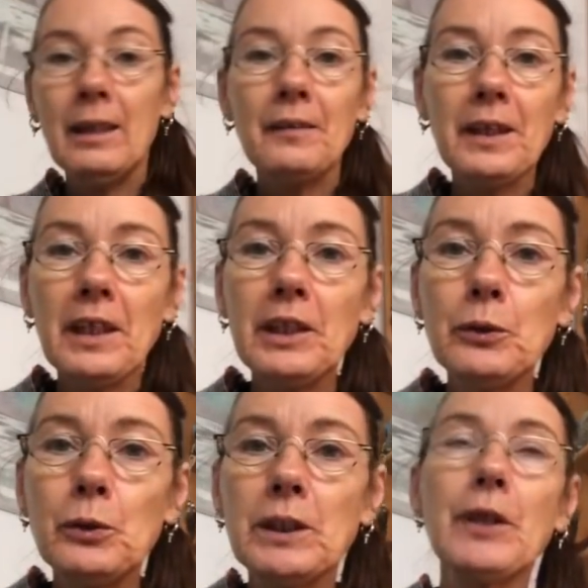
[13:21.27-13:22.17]
Then I
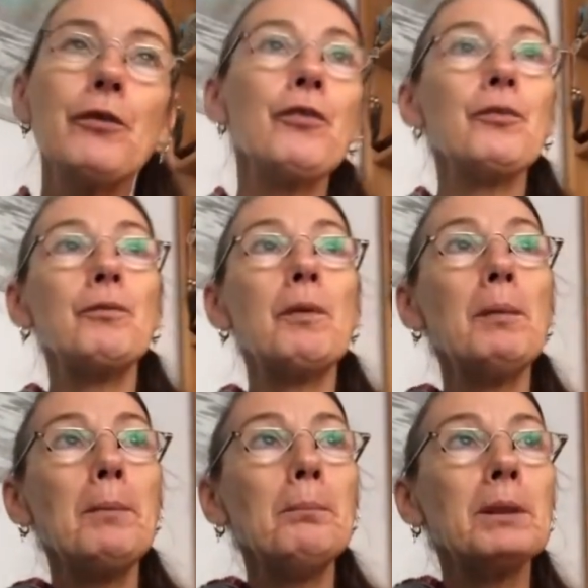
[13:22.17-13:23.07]
also
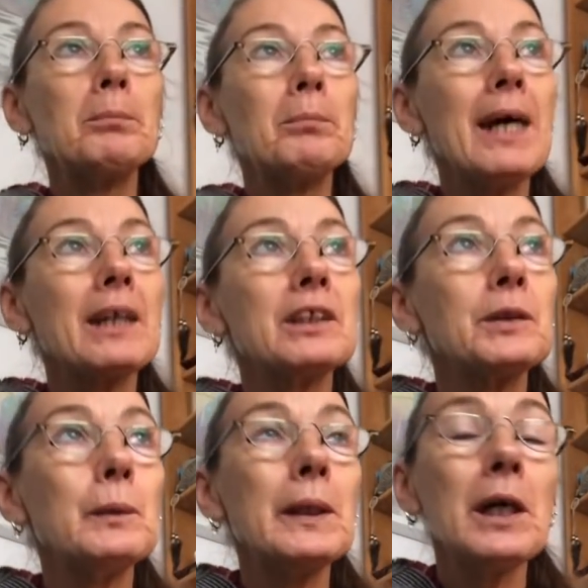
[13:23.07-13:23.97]
remembered back
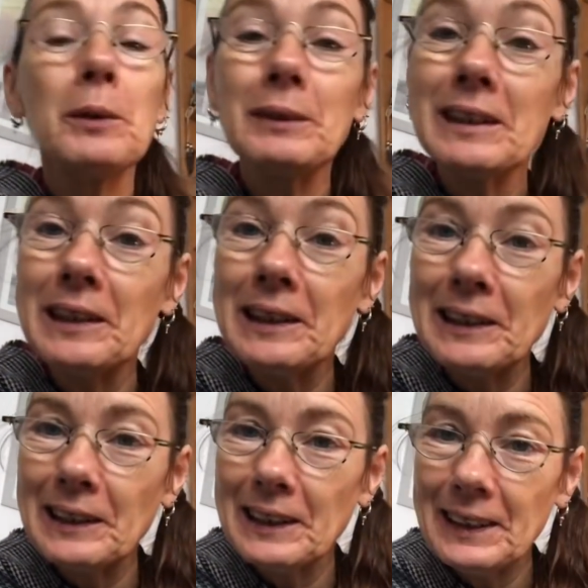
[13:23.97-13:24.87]
to when I was a
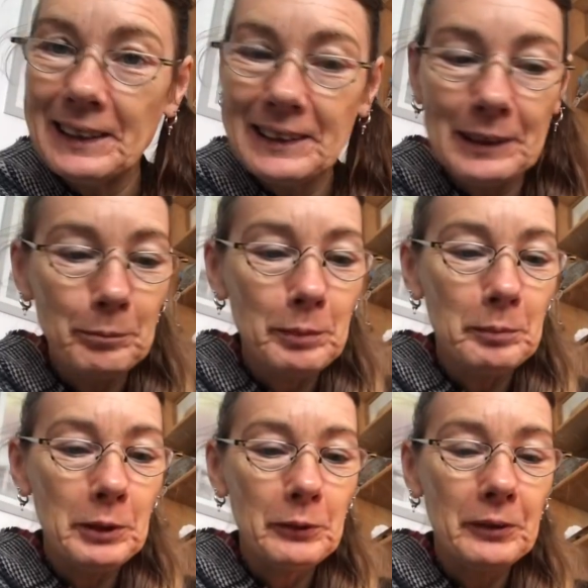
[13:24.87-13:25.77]
little kid in
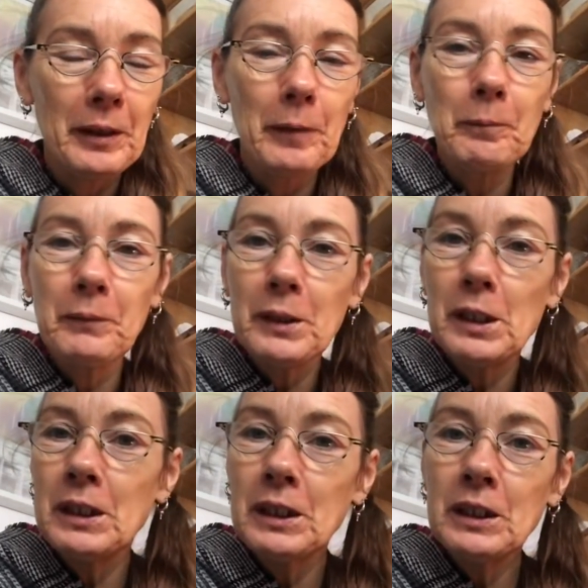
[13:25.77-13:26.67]
Bermuda,
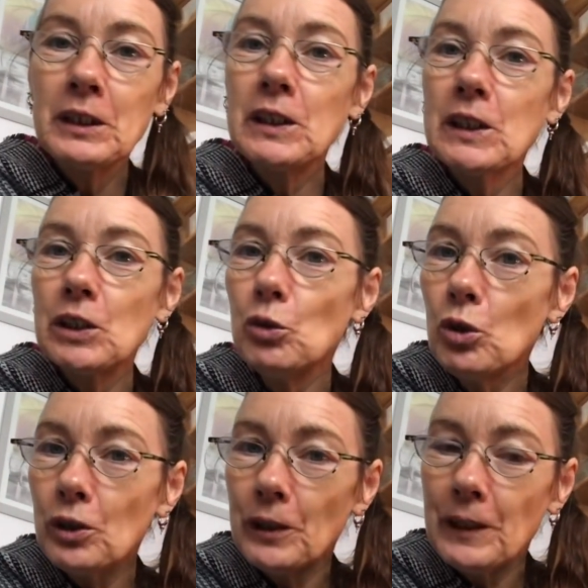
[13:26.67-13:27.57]

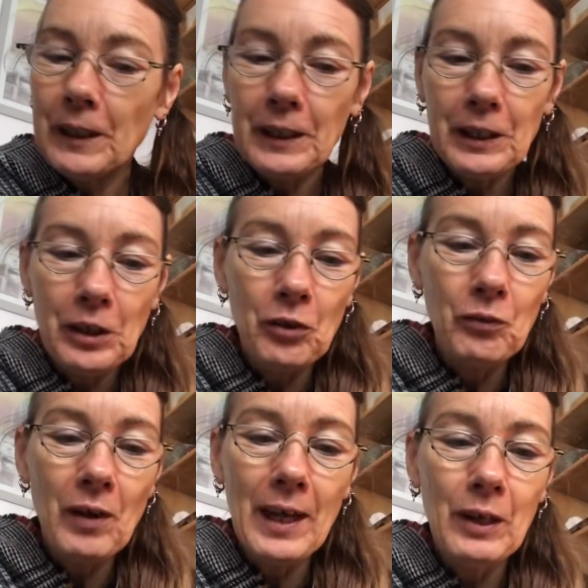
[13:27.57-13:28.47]
snorkeling
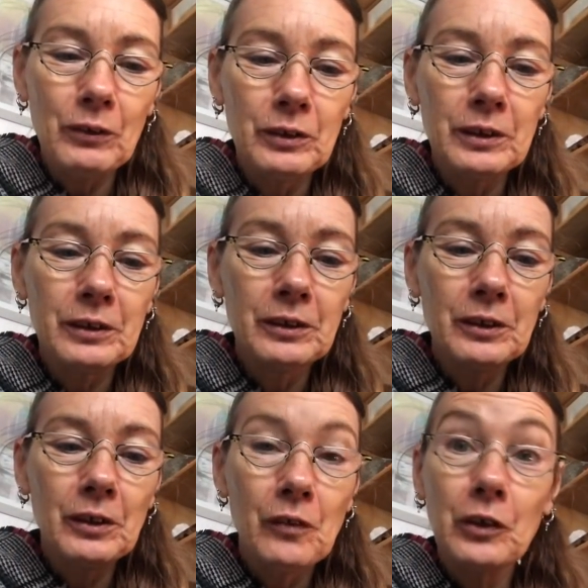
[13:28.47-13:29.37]
around
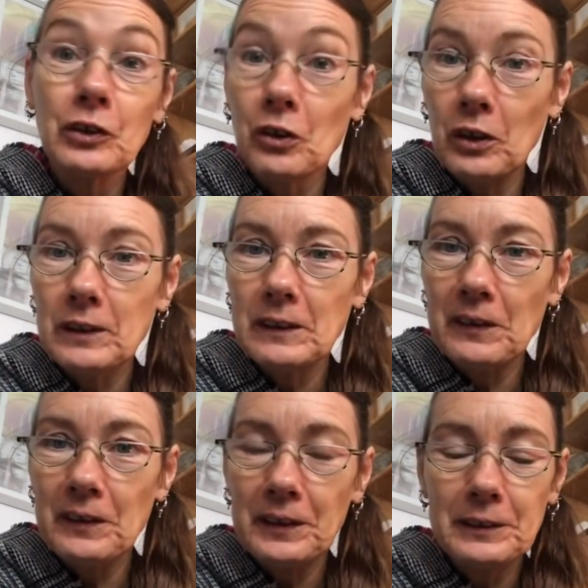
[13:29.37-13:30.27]
the
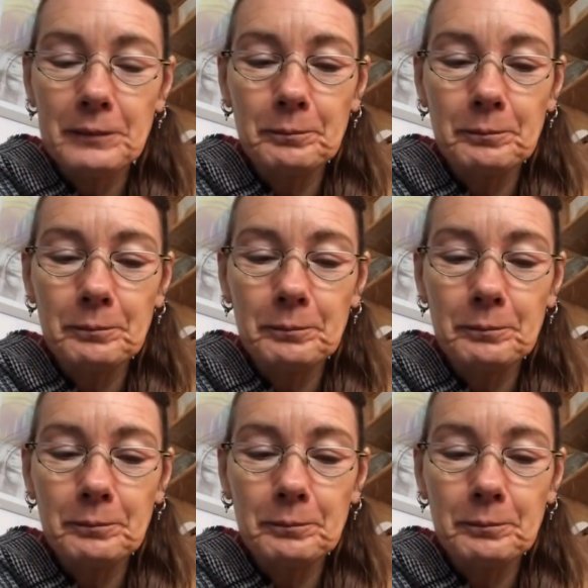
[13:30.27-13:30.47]
dockside.